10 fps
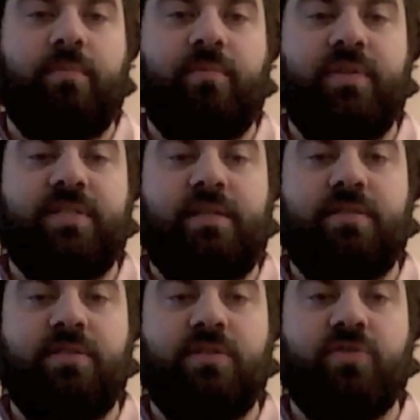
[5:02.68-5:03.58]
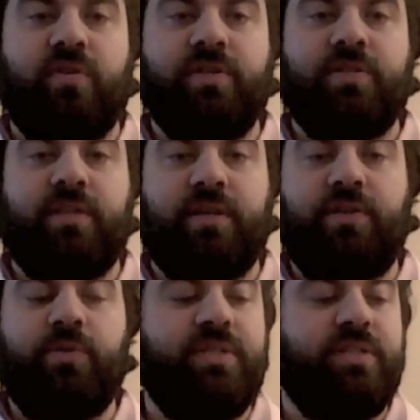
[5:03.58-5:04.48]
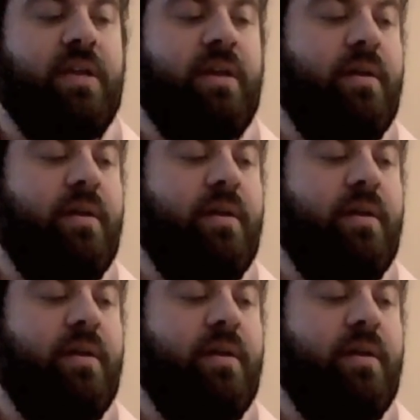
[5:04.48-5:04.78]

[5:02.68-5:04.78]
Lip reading: some of the sentence structure that it uses,